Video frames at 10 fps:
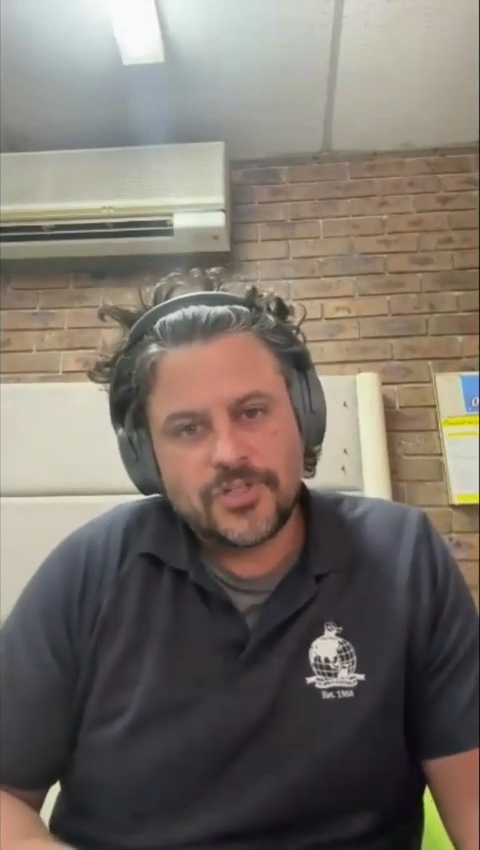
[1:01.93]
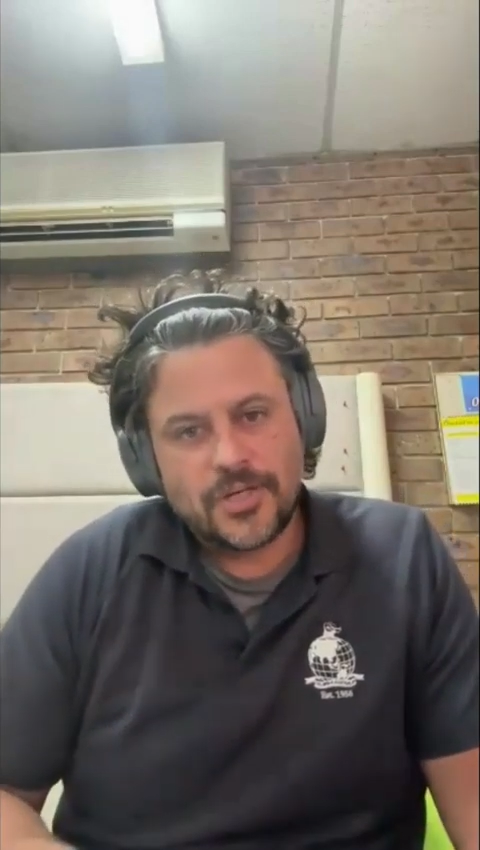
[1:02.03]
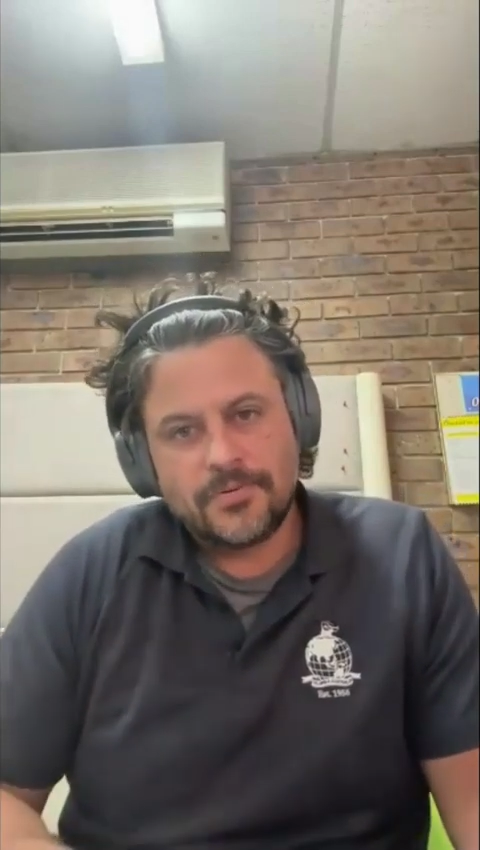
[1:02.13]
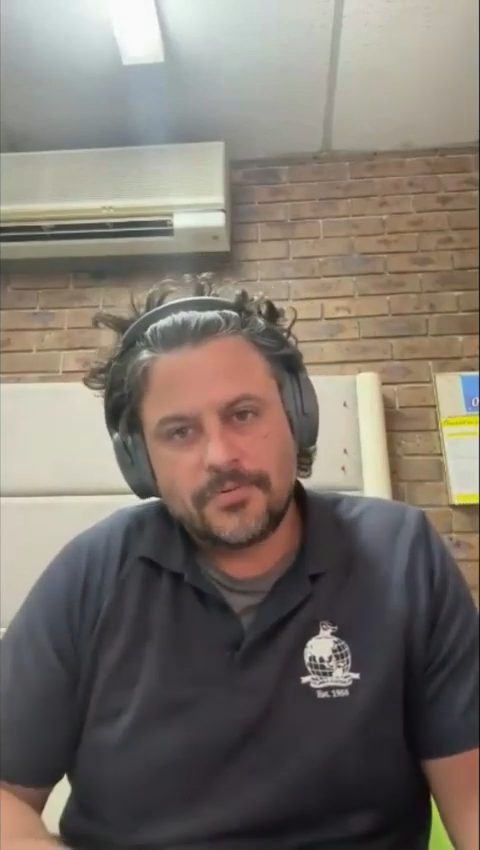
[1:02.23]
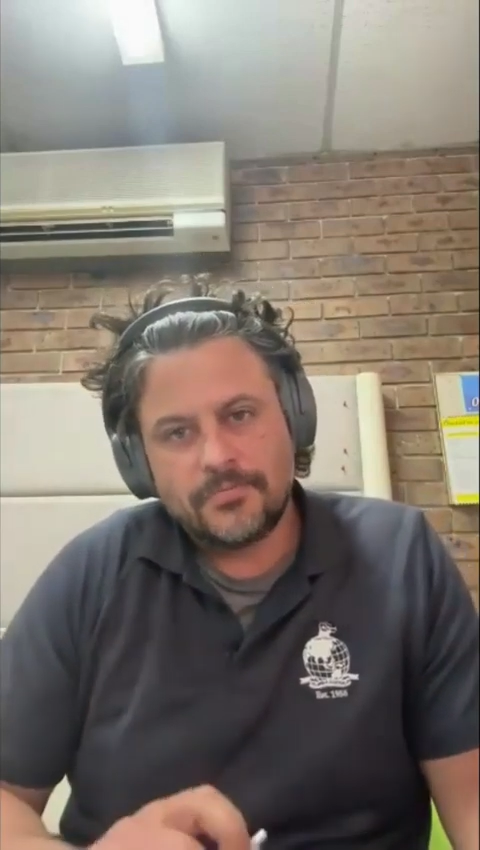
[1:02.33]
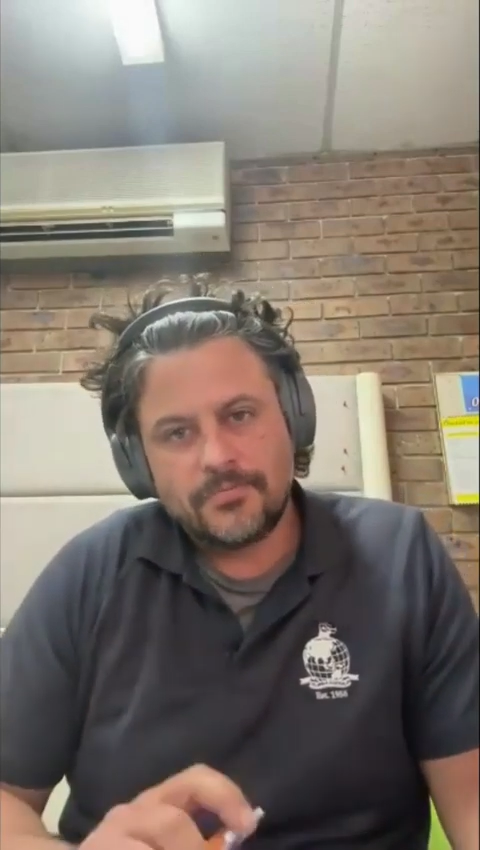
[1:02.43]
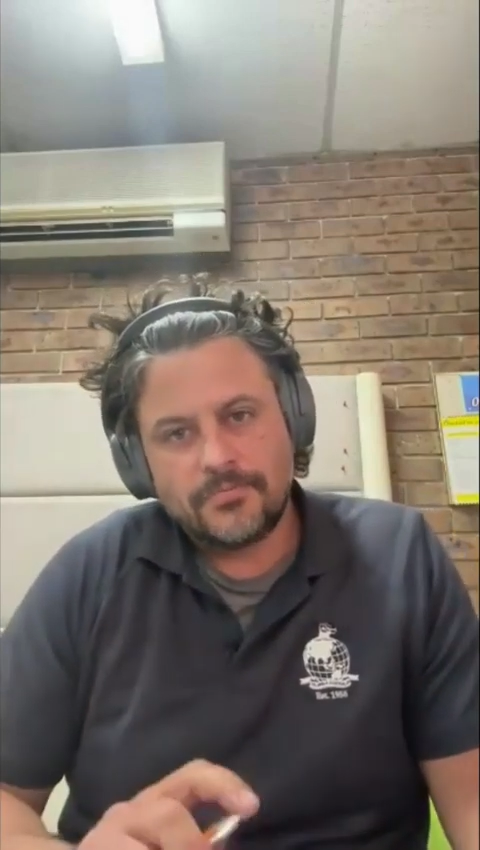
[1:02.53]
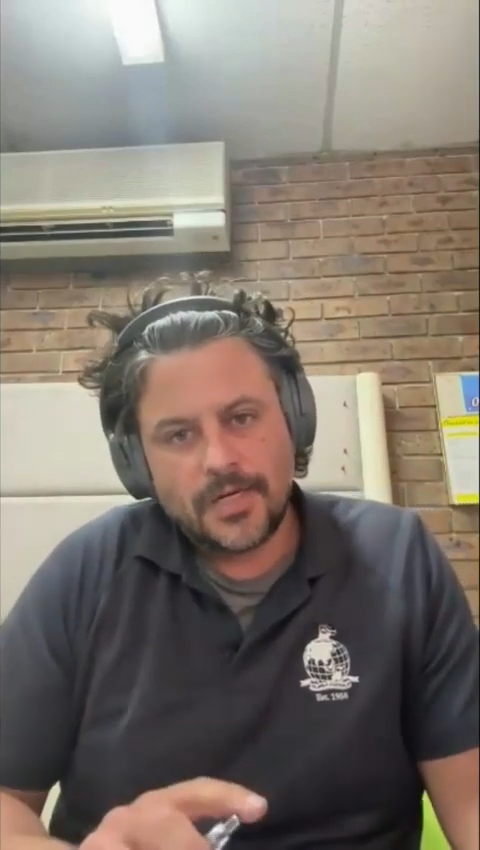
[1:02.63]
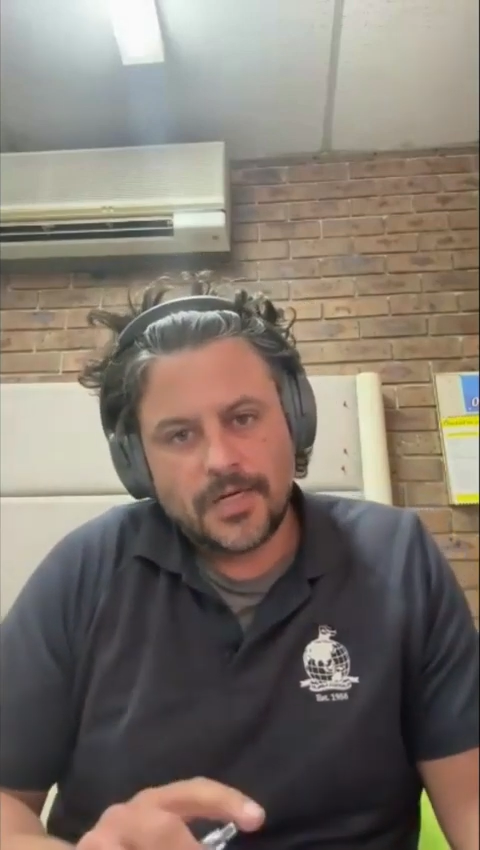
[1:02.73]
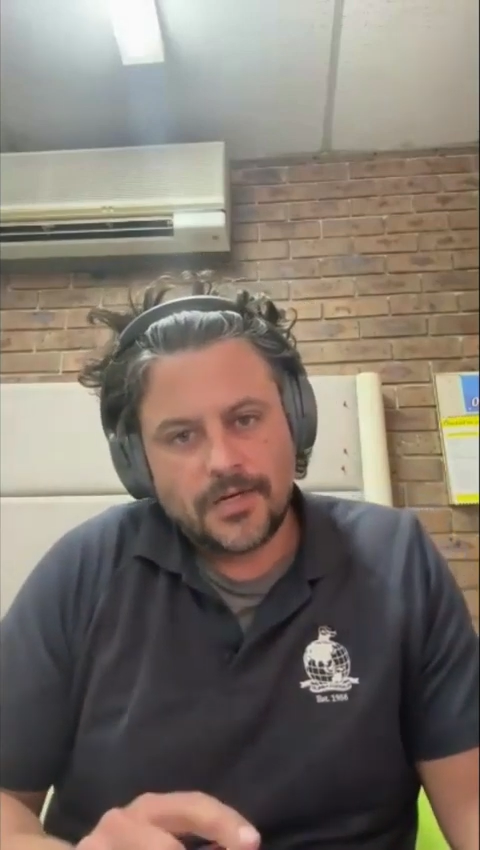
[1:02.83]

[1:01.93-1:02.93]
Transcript: from a cheap